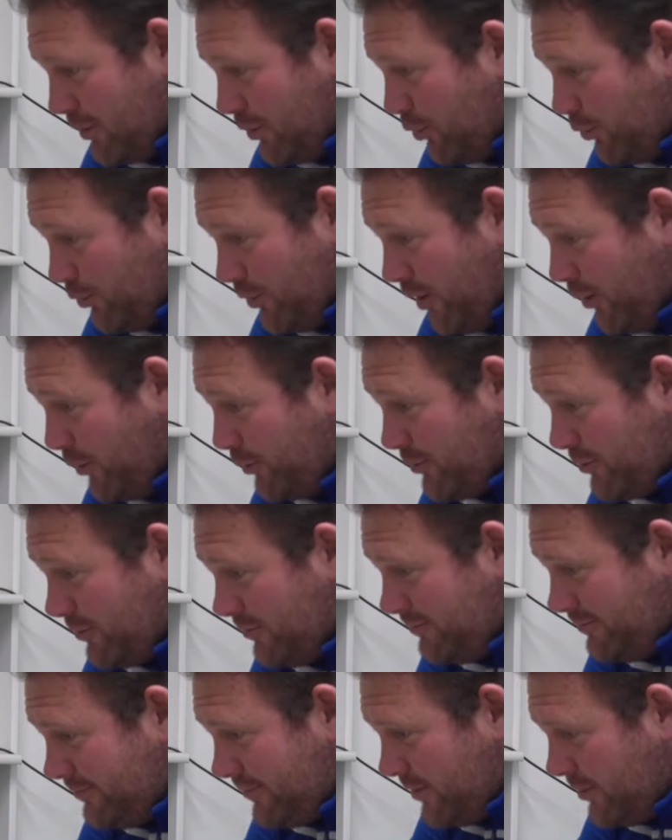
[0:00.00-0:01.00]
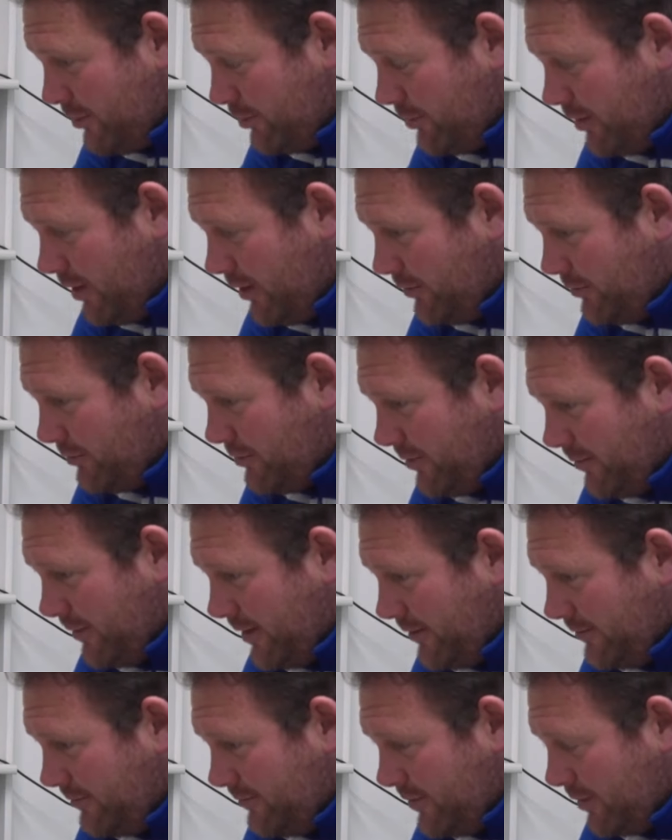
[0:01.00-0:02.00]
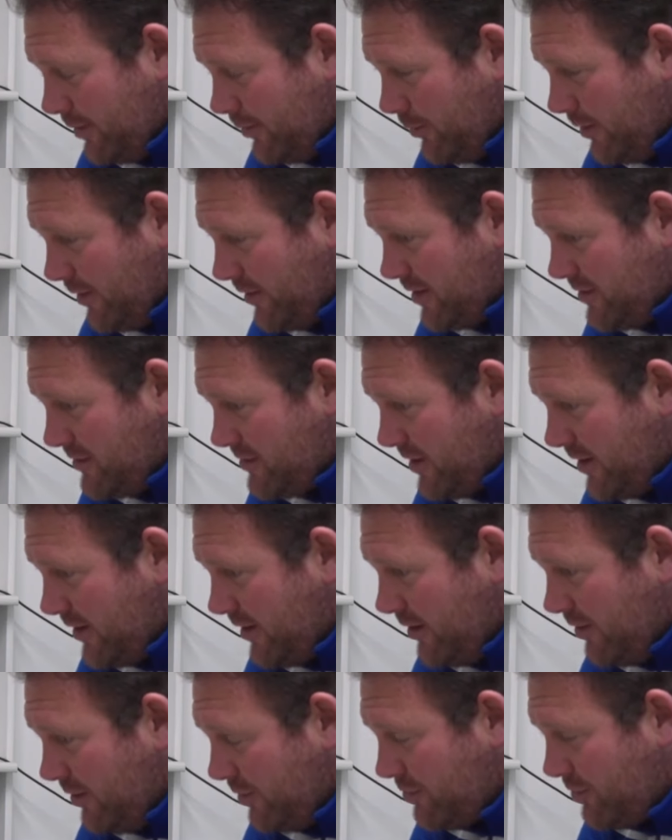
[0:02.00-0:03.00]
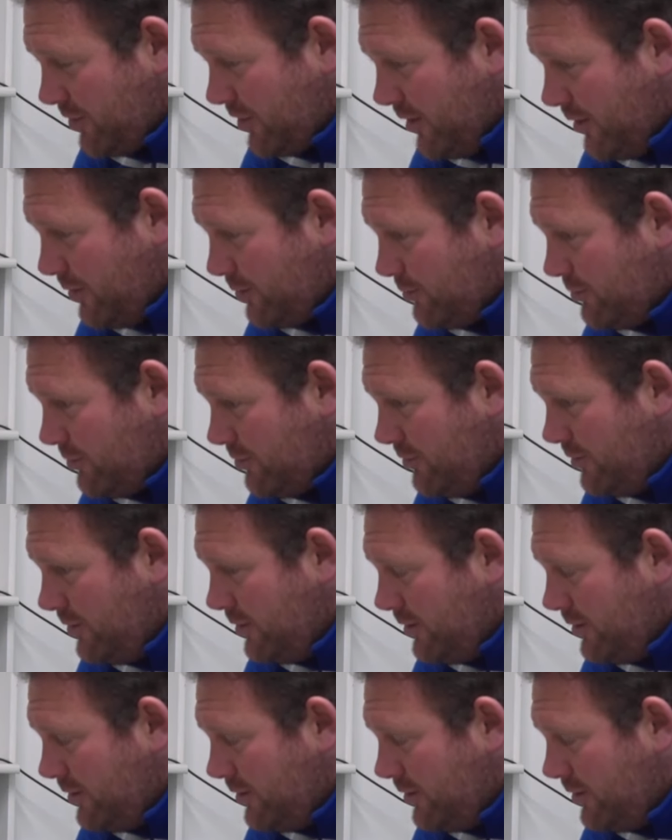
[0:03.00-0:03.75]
Who knows? Who knows? I mean, you know, we're conceding lots of goals,